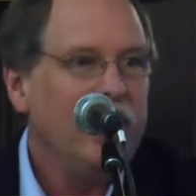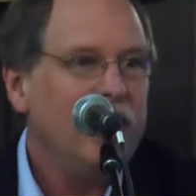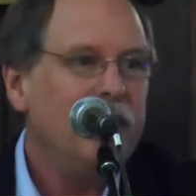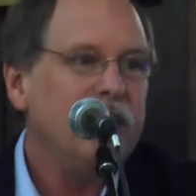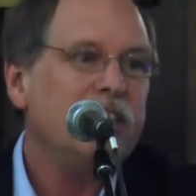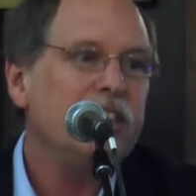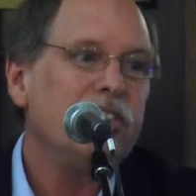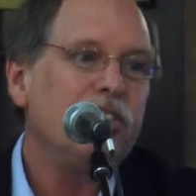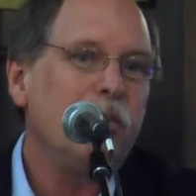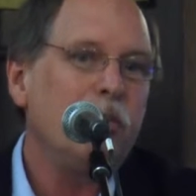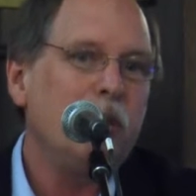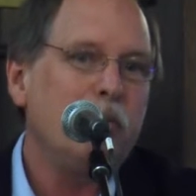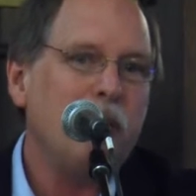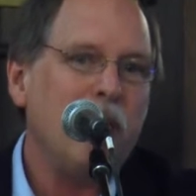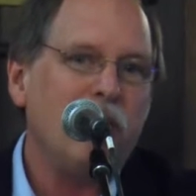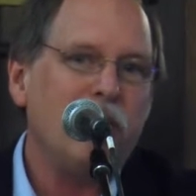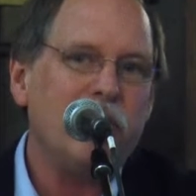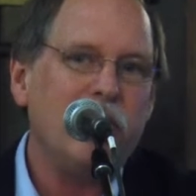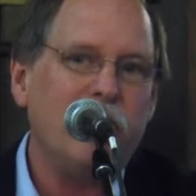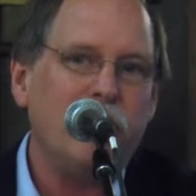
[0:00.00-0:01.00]
This is from the
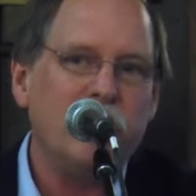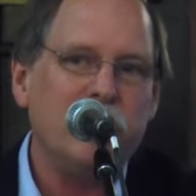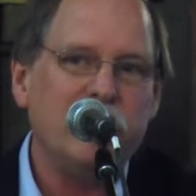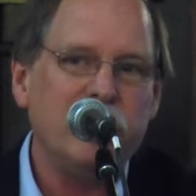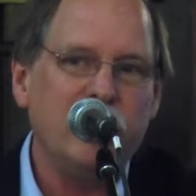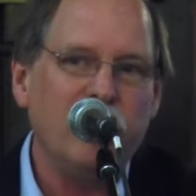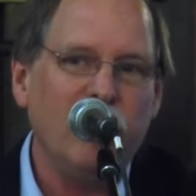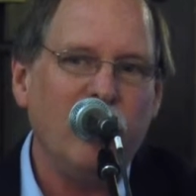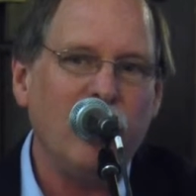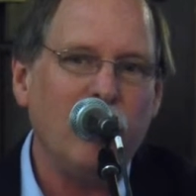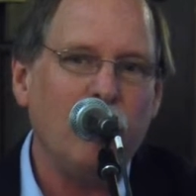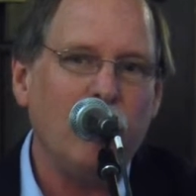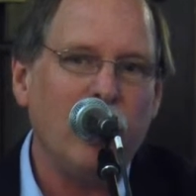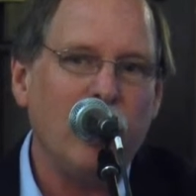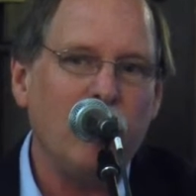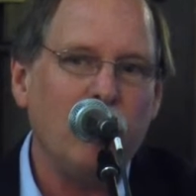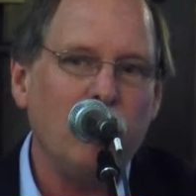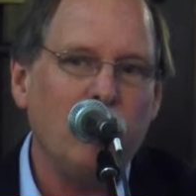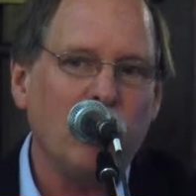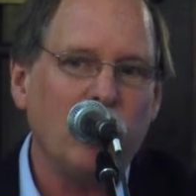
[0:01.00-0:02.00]
Mount Everest area where
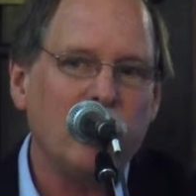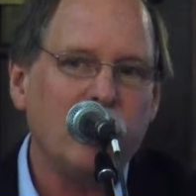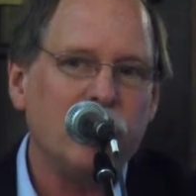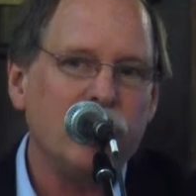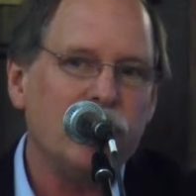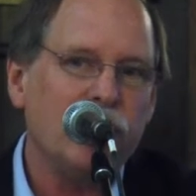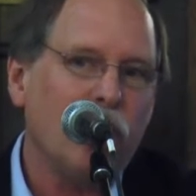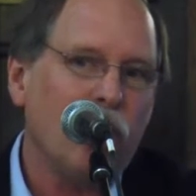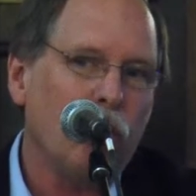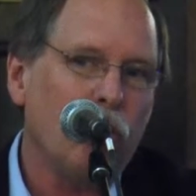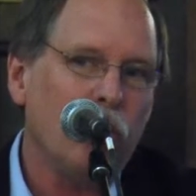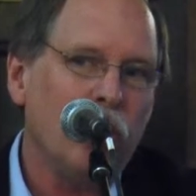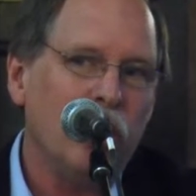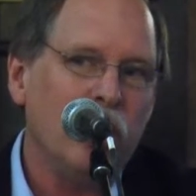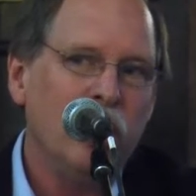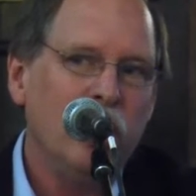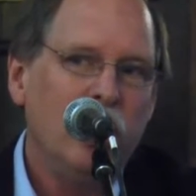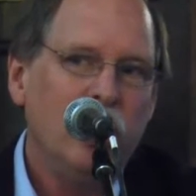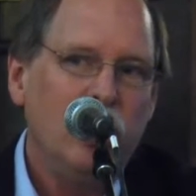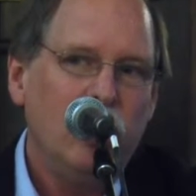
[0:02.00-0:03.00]
I work, the
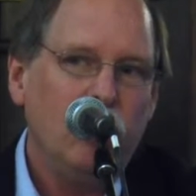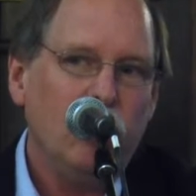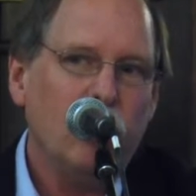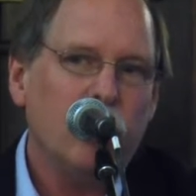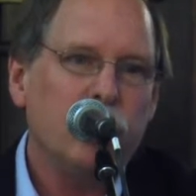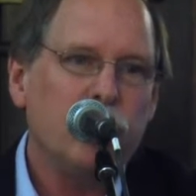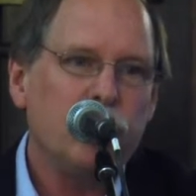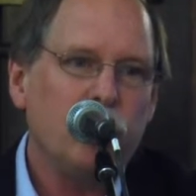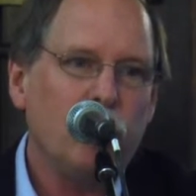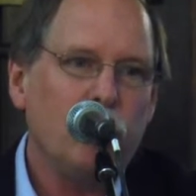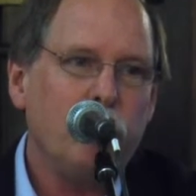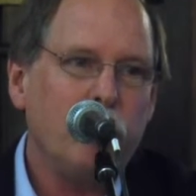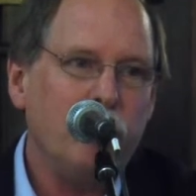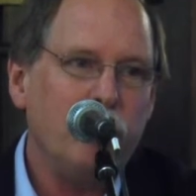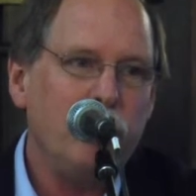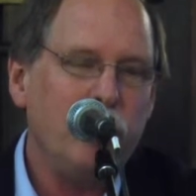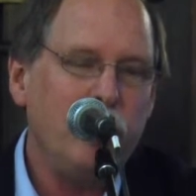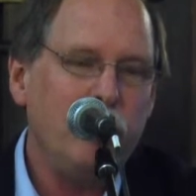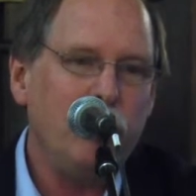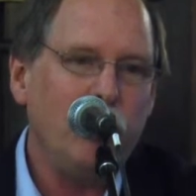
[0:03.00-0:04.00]
Sharwa or
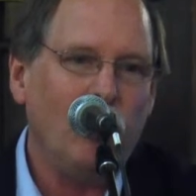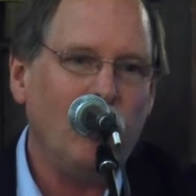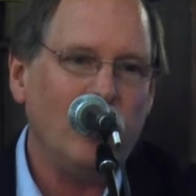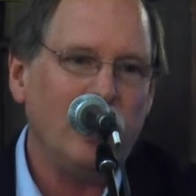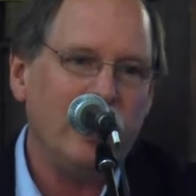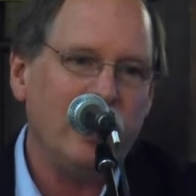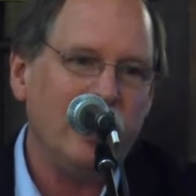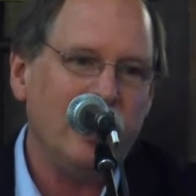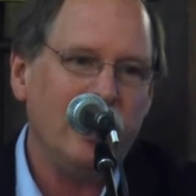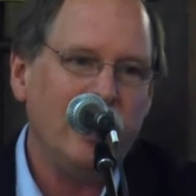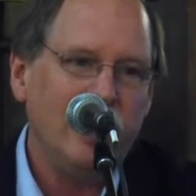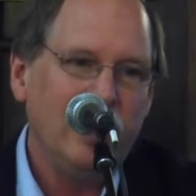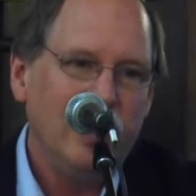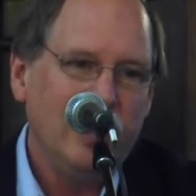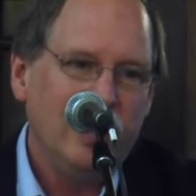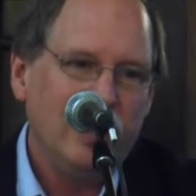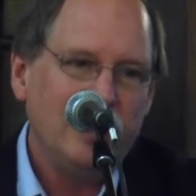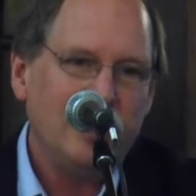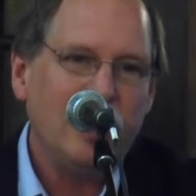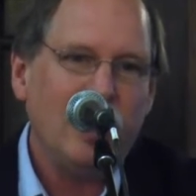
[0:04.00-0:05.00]
Sherpa people in
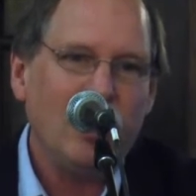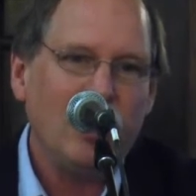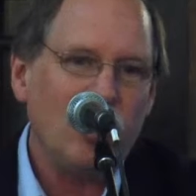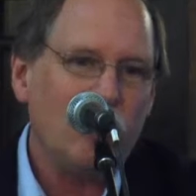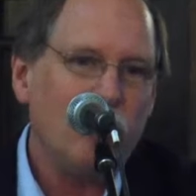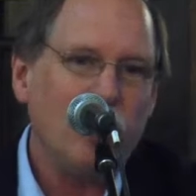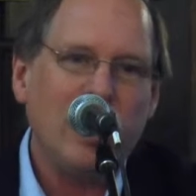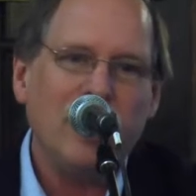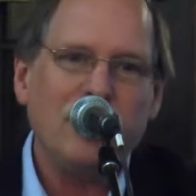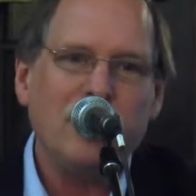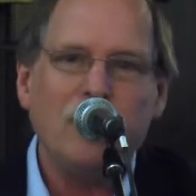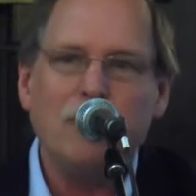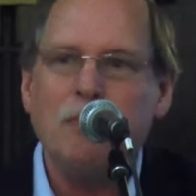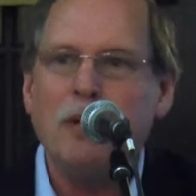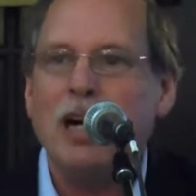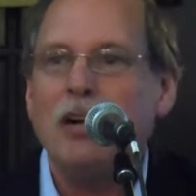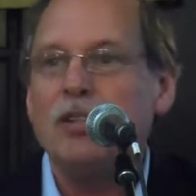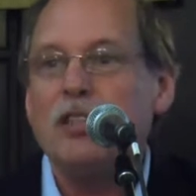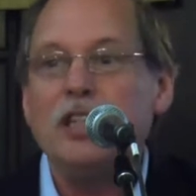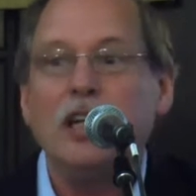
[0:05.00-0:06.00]
Sagarmatha
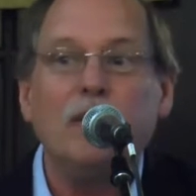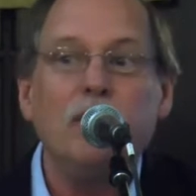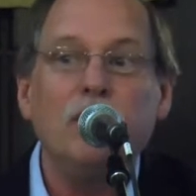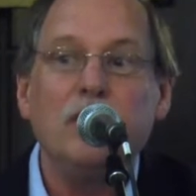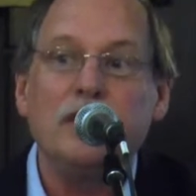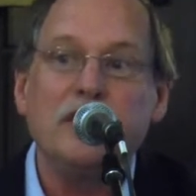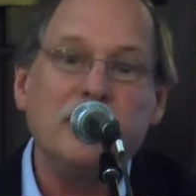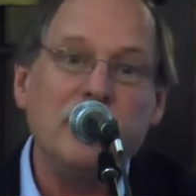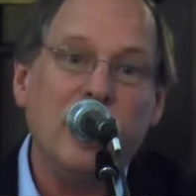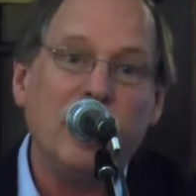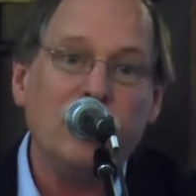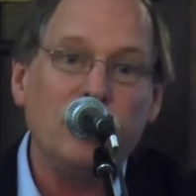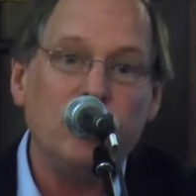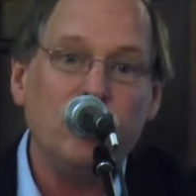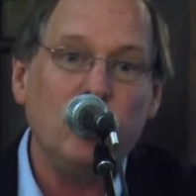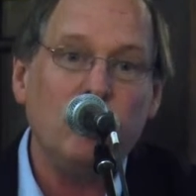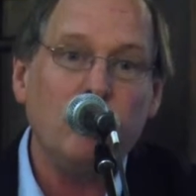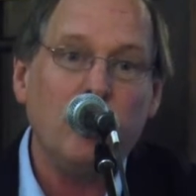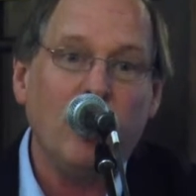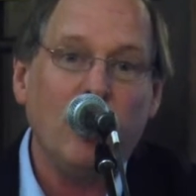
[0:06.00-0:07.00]
Mount Everest
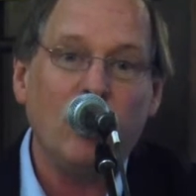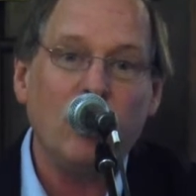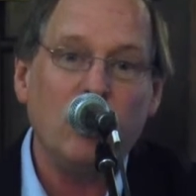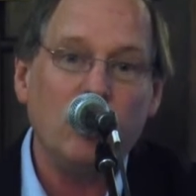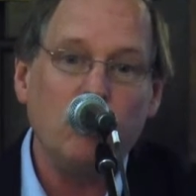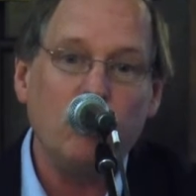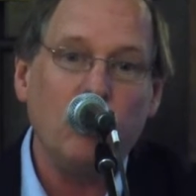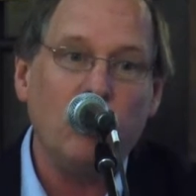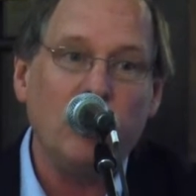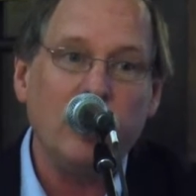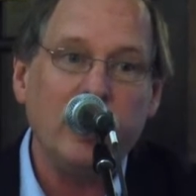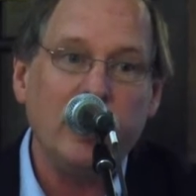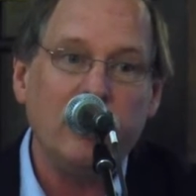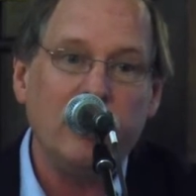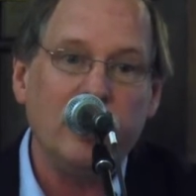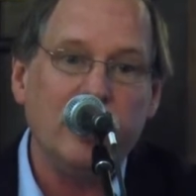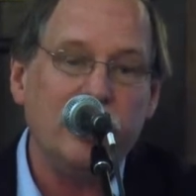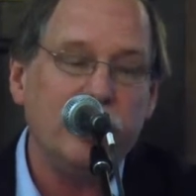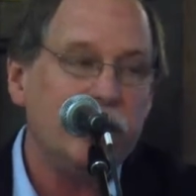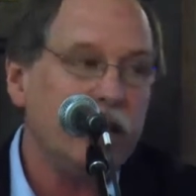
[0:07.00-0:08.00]
National Park and World
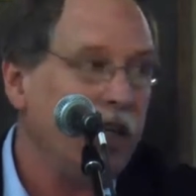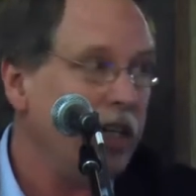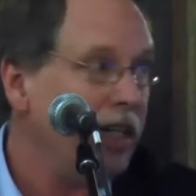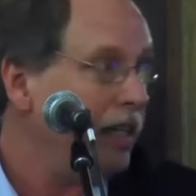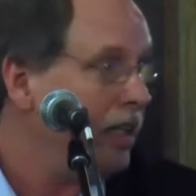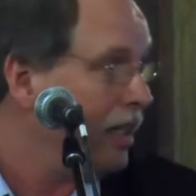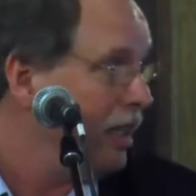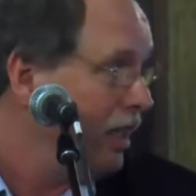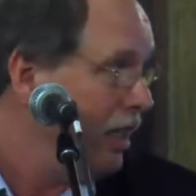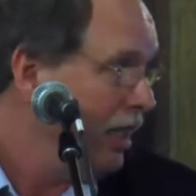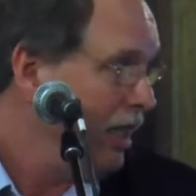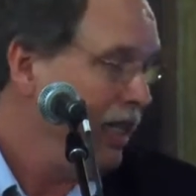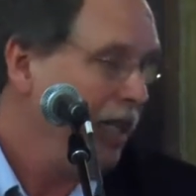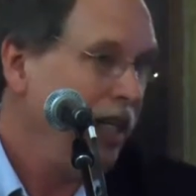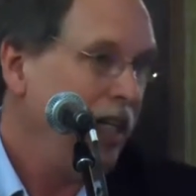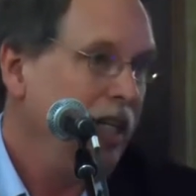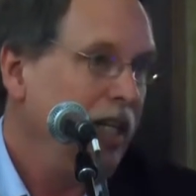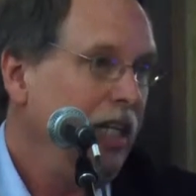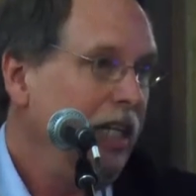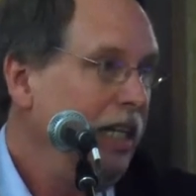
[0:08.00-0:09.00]
Heritage Site.
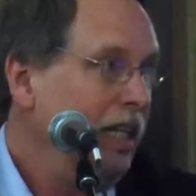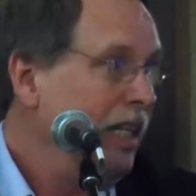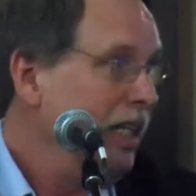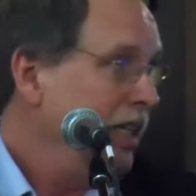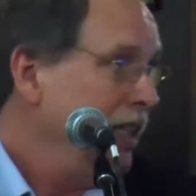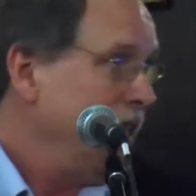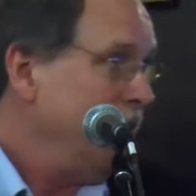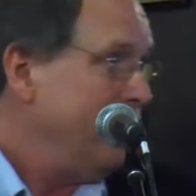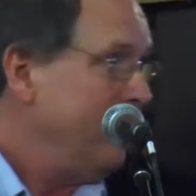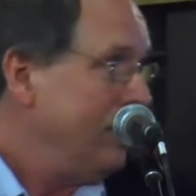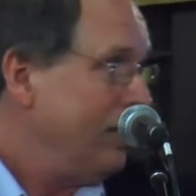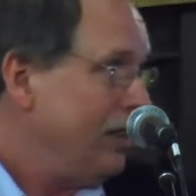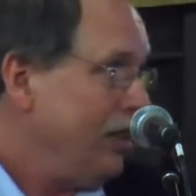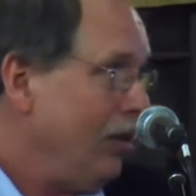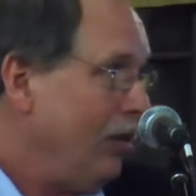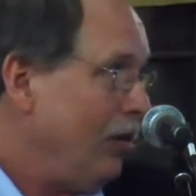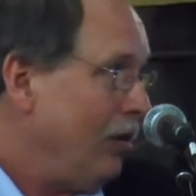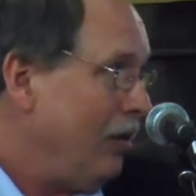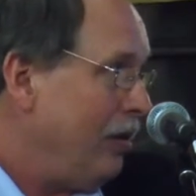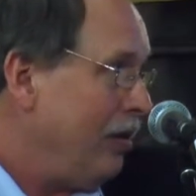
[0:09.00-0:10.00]

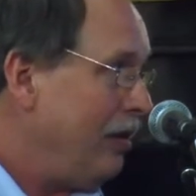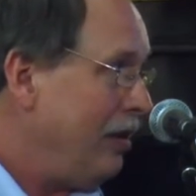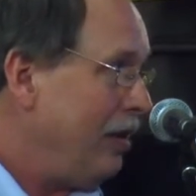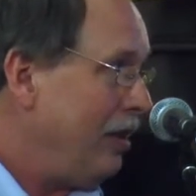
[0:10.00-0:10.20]
So